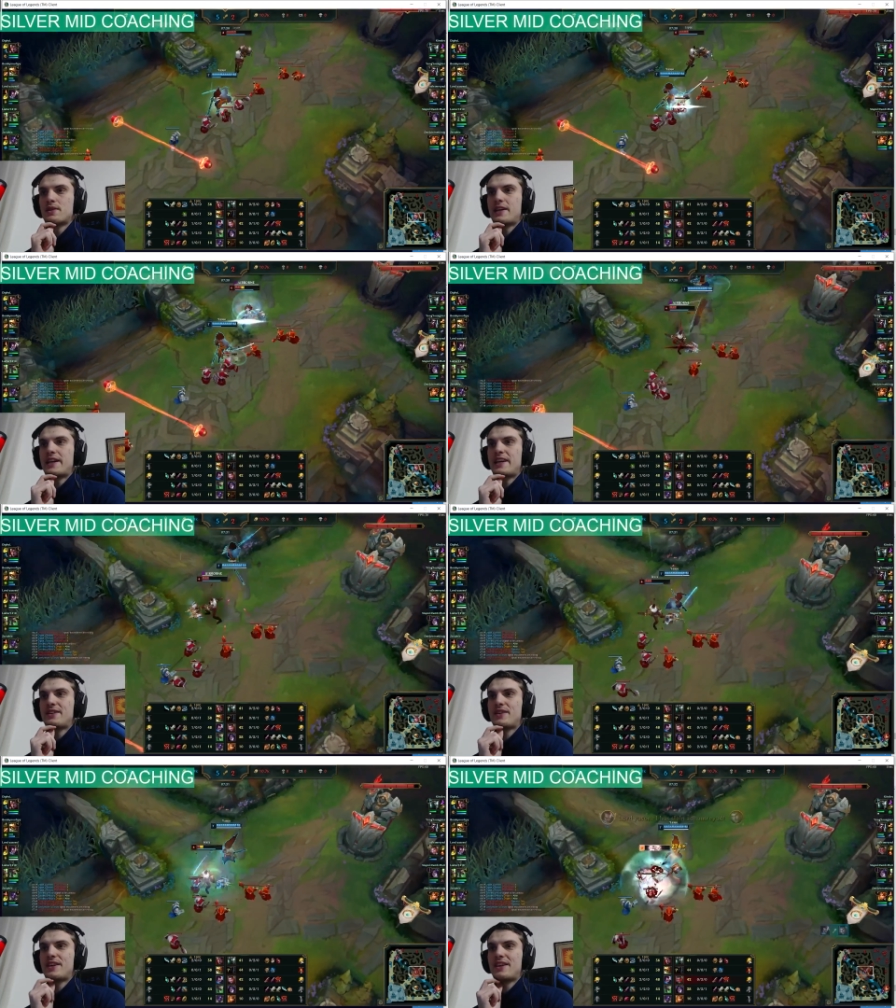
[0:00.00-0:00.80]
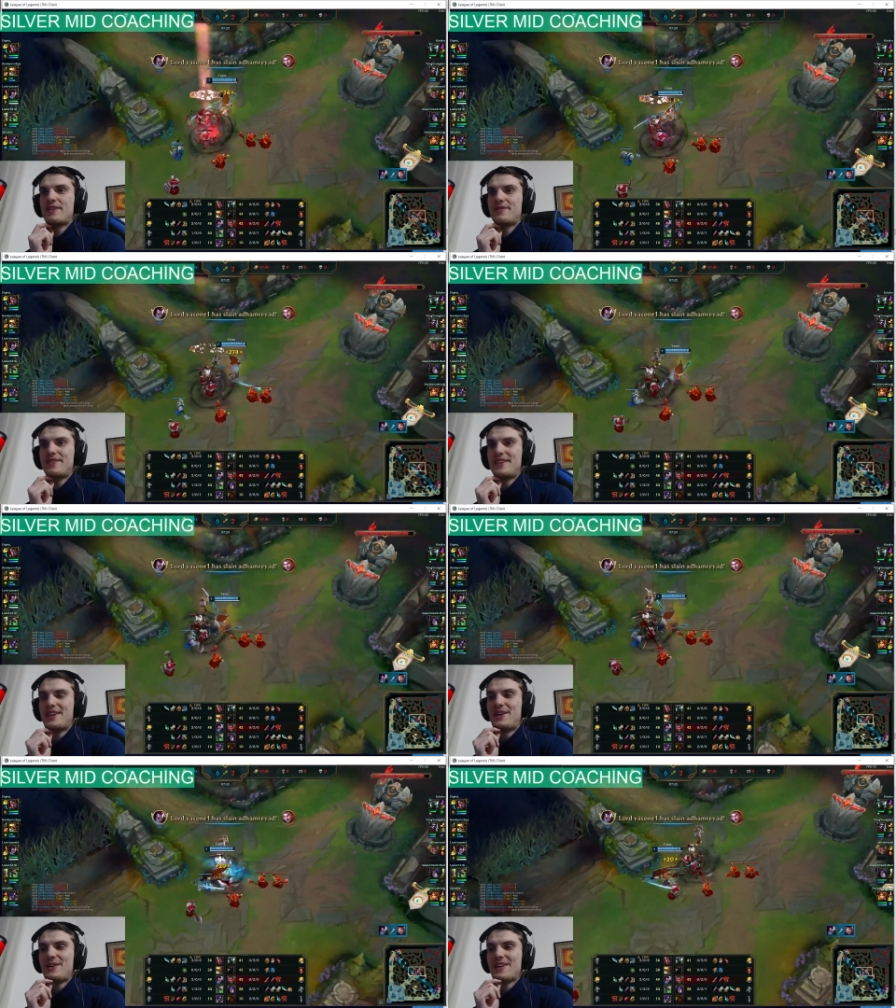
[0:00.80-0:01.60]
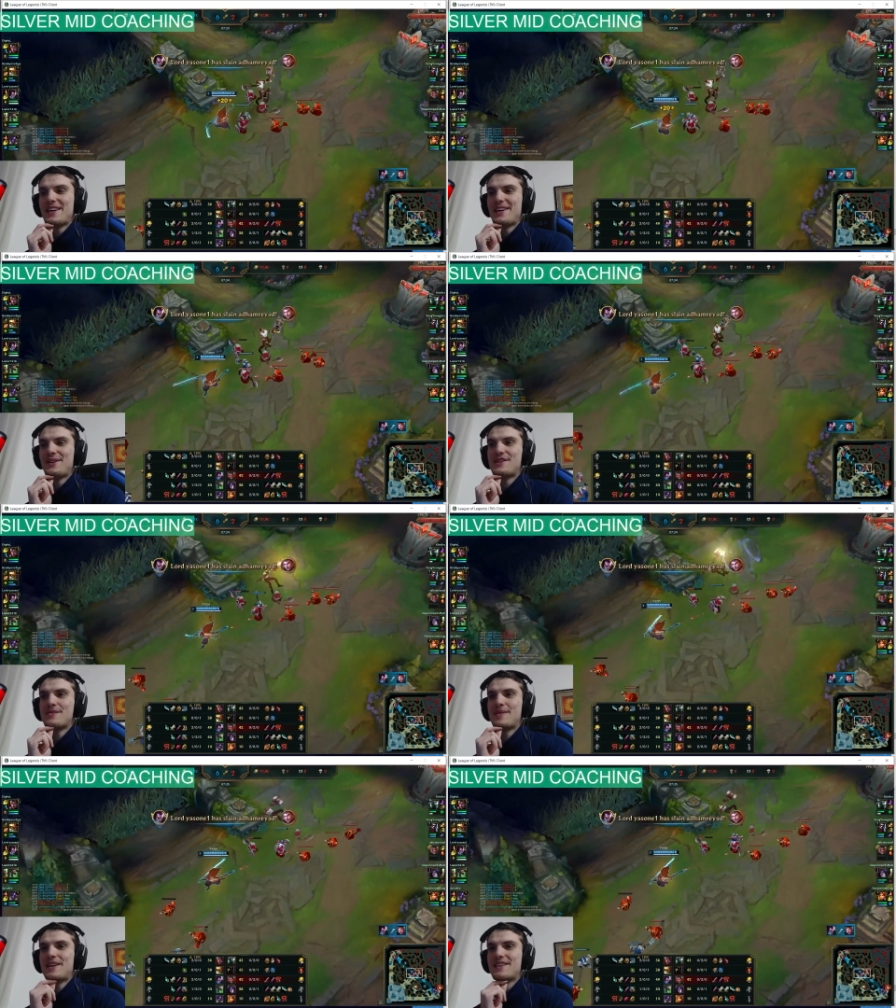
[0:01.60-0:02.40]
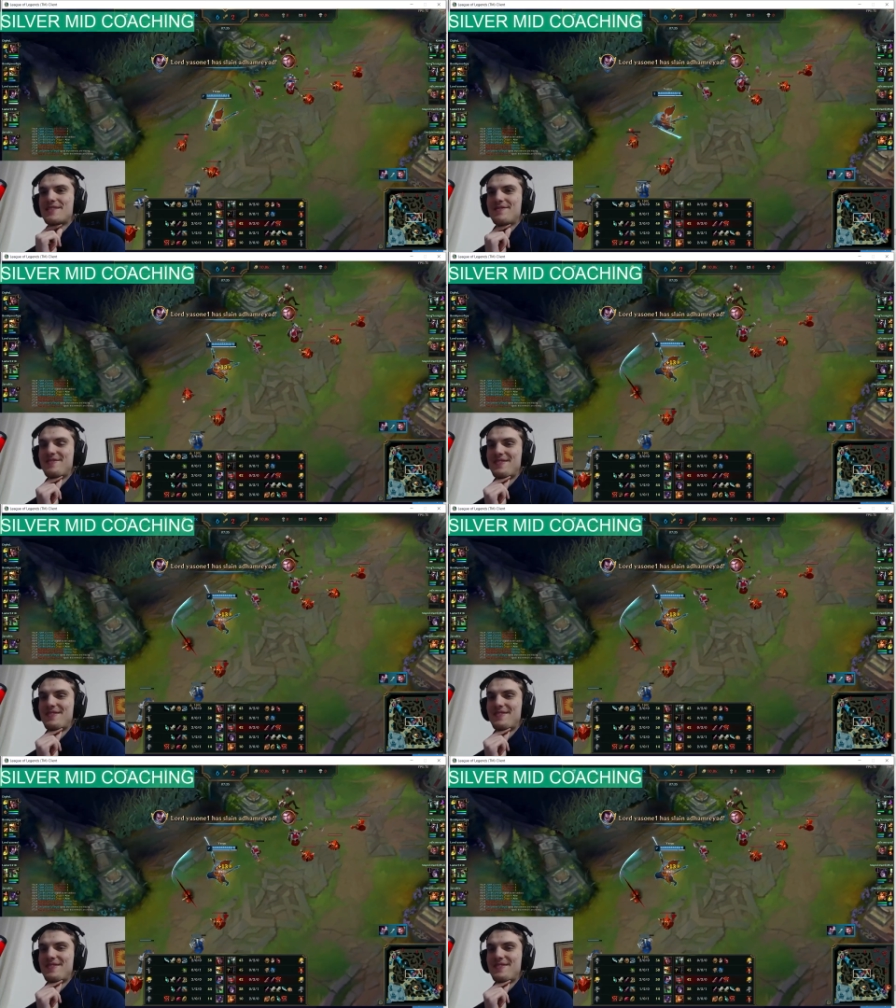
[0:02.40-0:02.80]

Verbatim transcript: And you kill them. Okay, you just punish them.